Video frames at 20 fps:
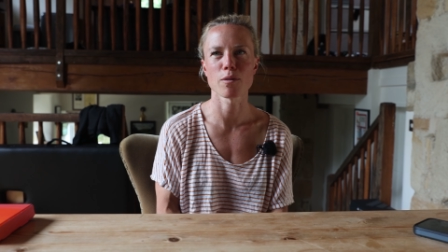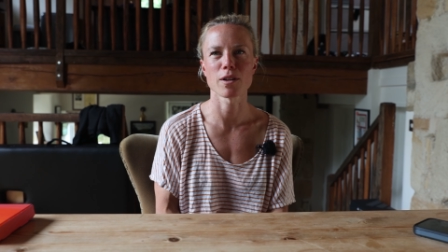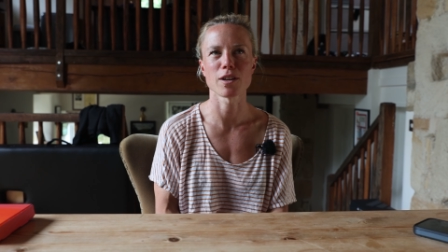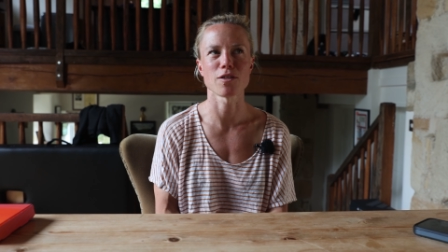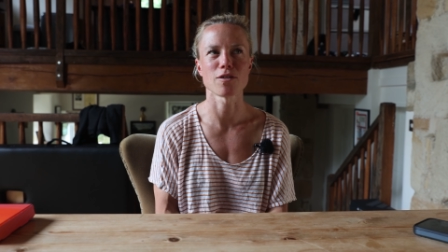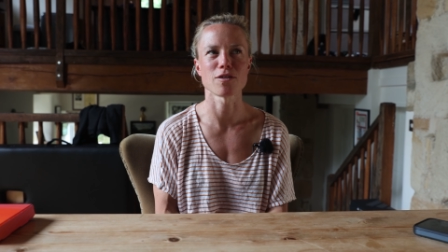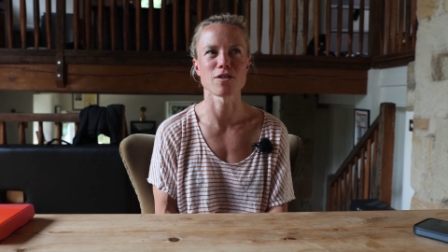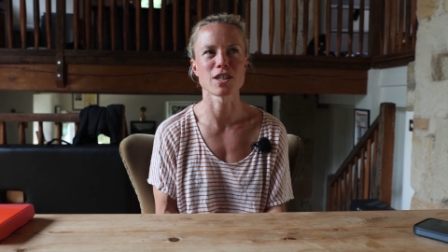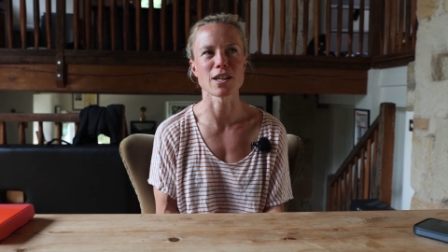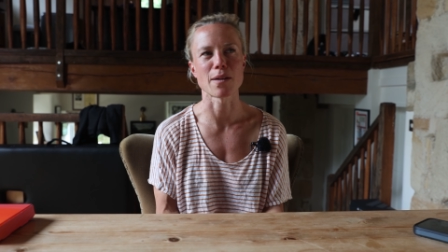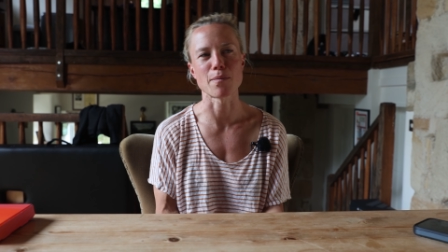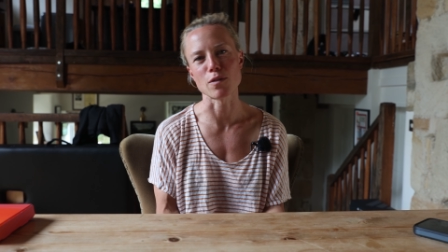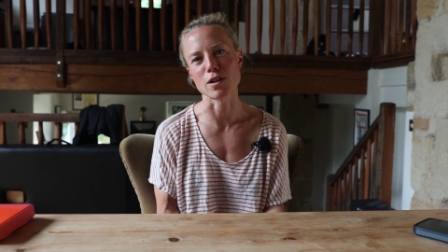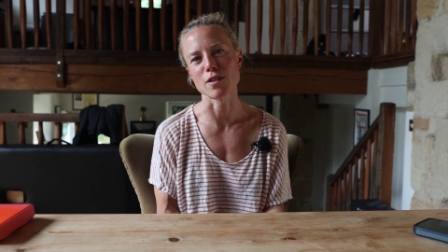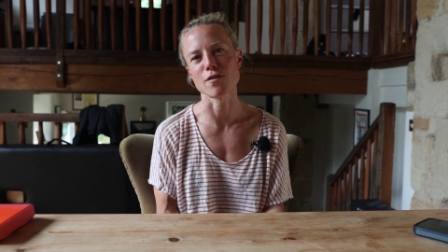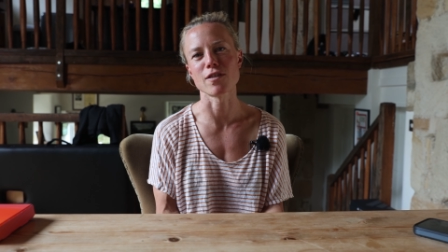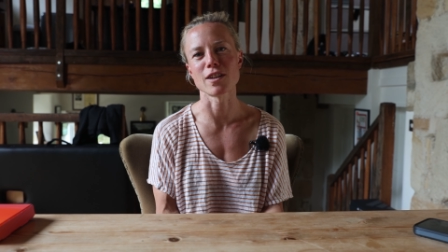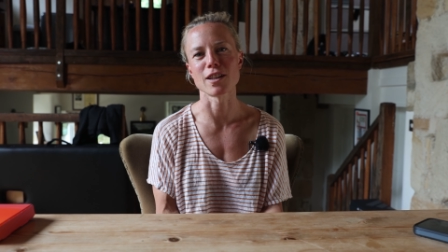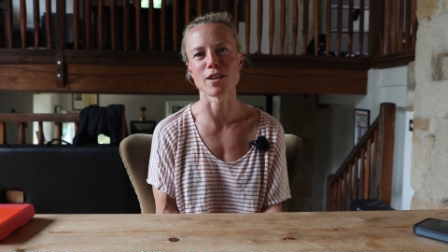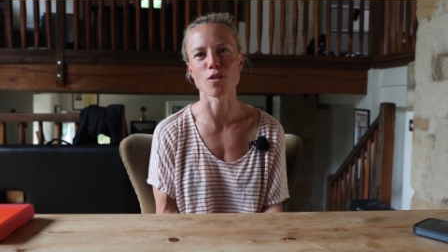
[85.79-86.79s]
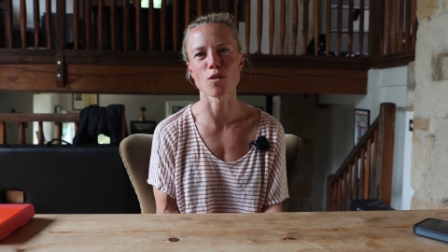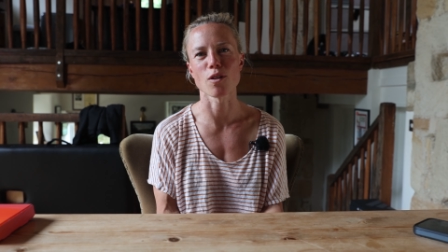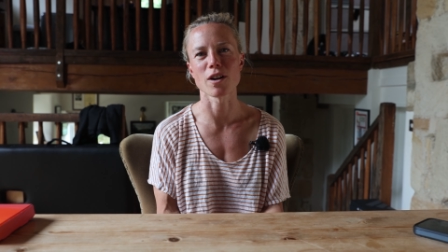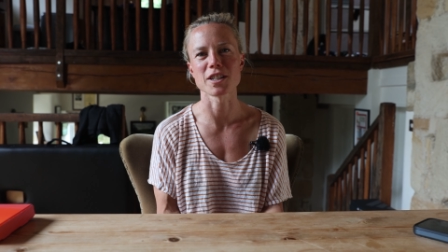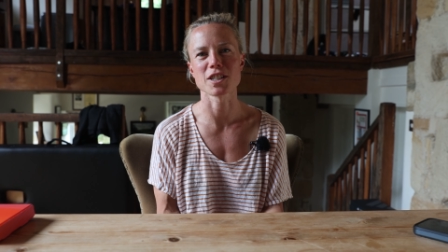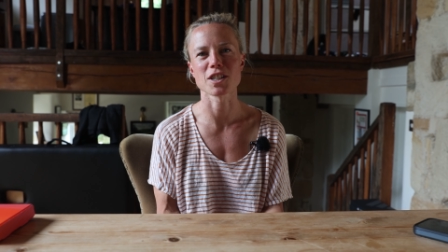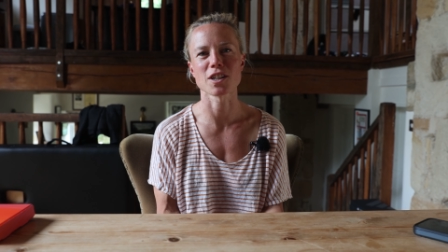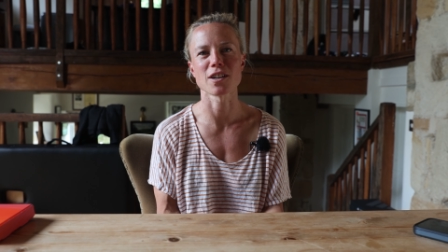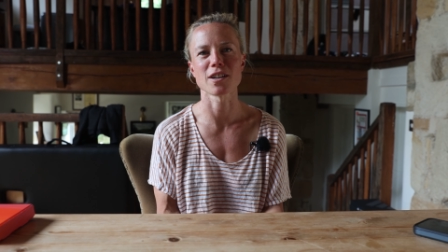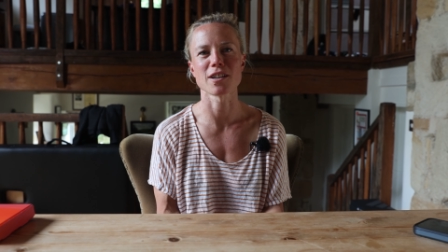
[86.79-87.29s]
when you're generally feeling
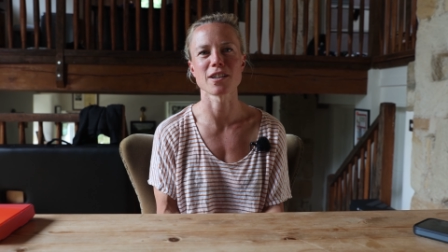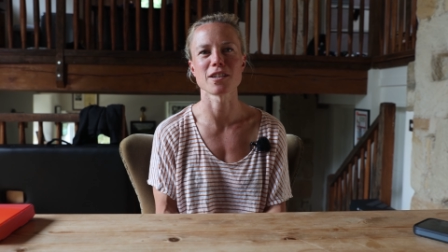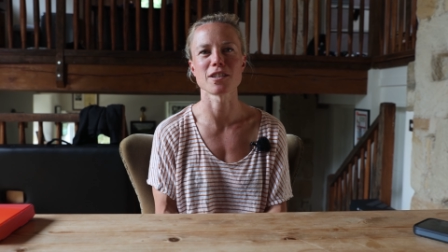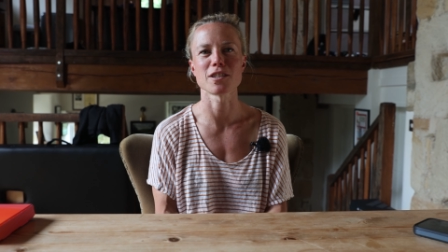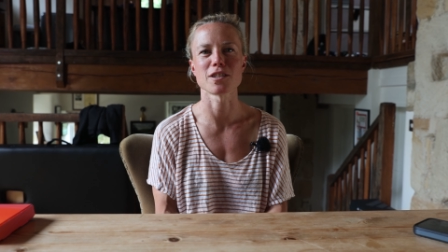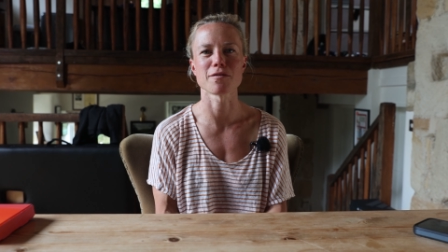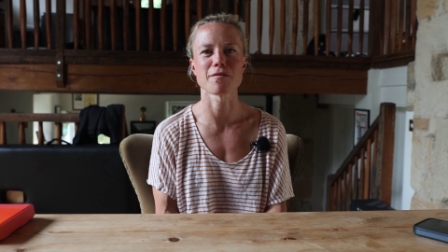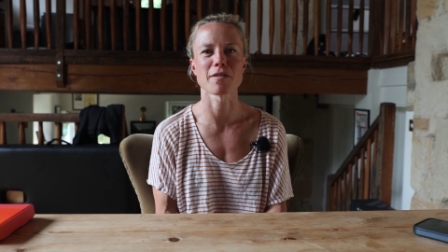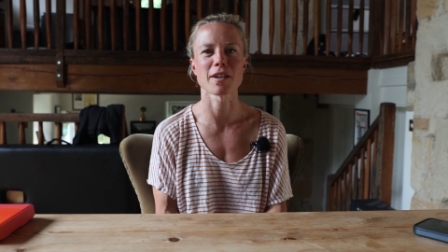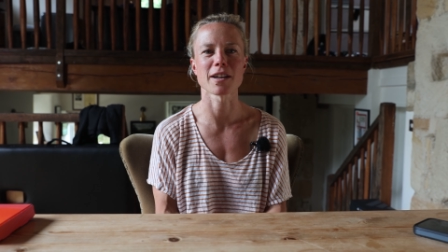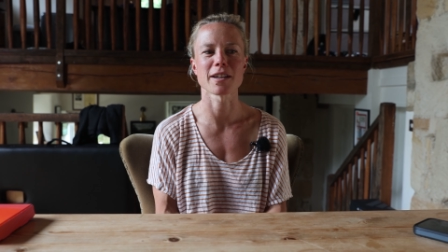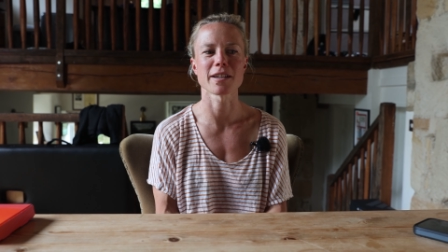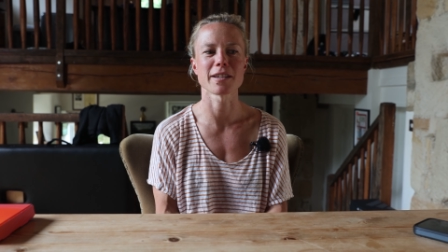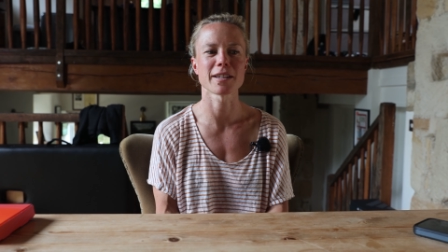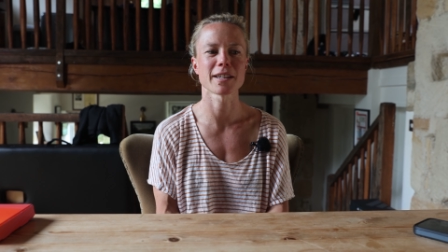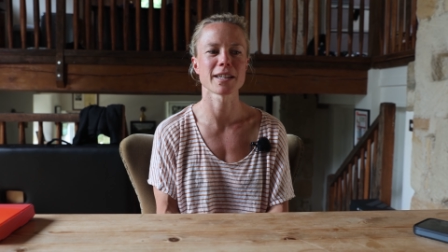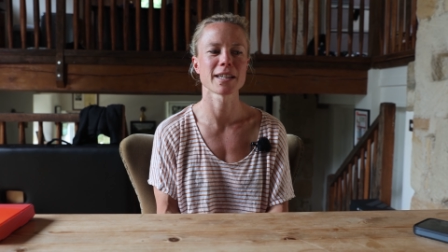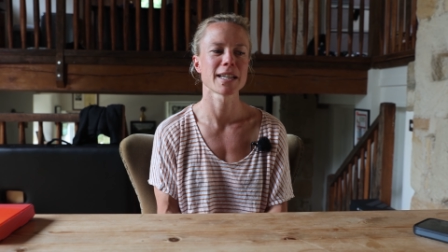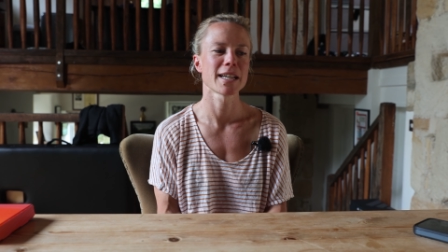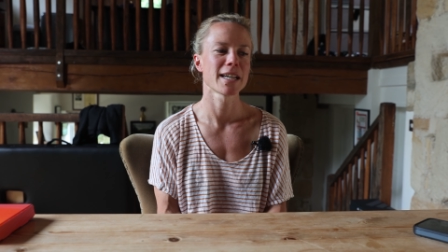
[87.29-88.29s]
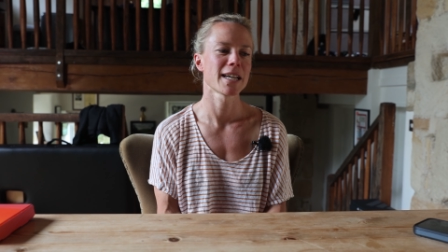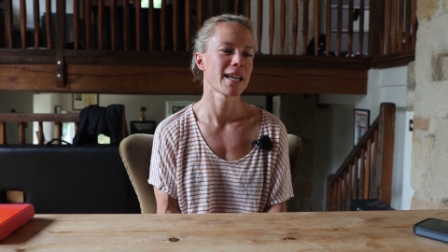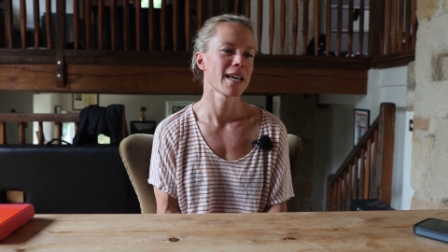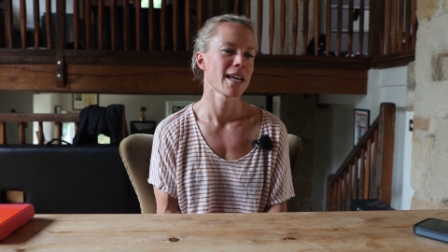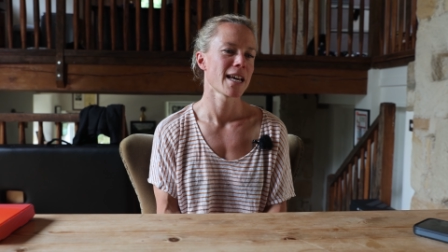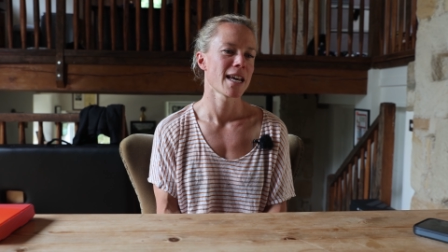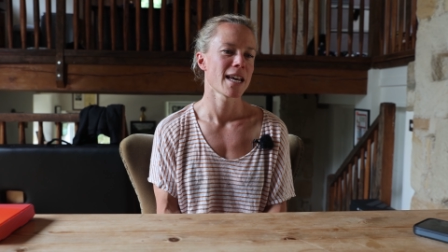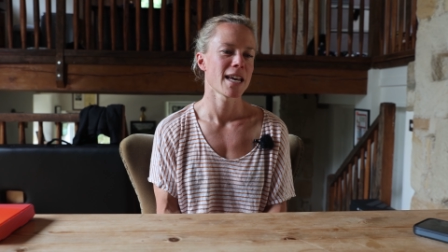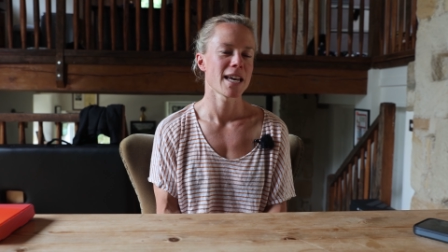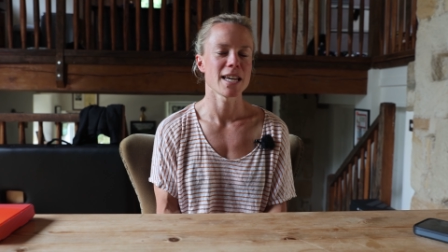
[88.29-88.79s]
quite tired of like,
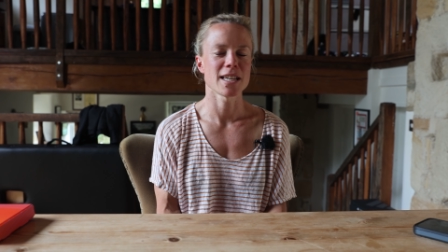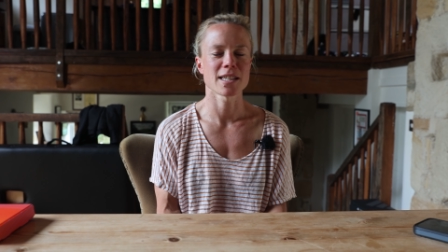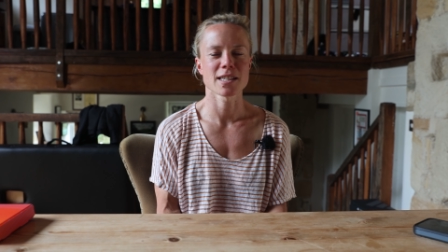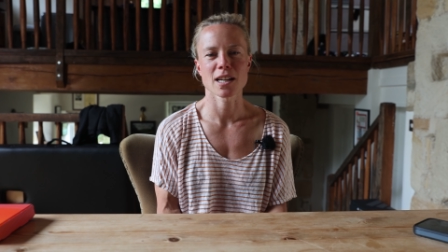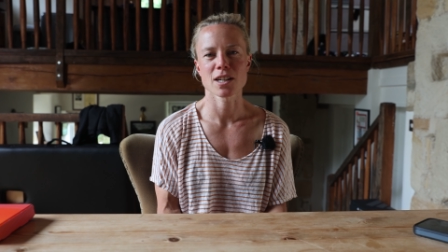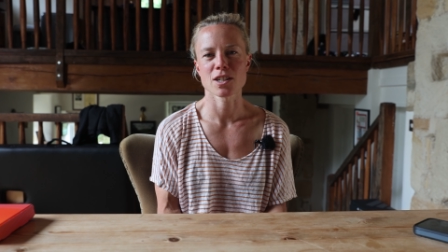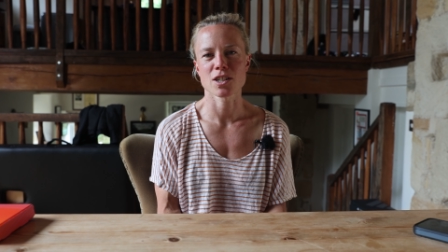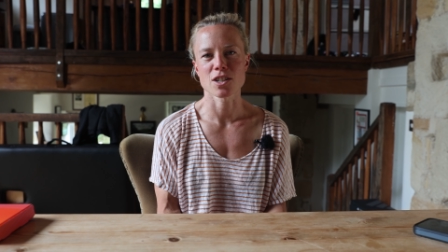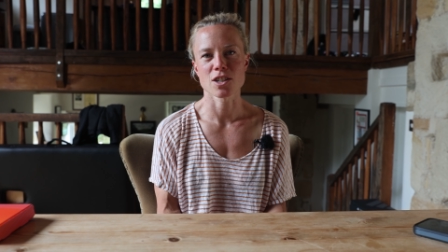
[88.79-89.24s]
is that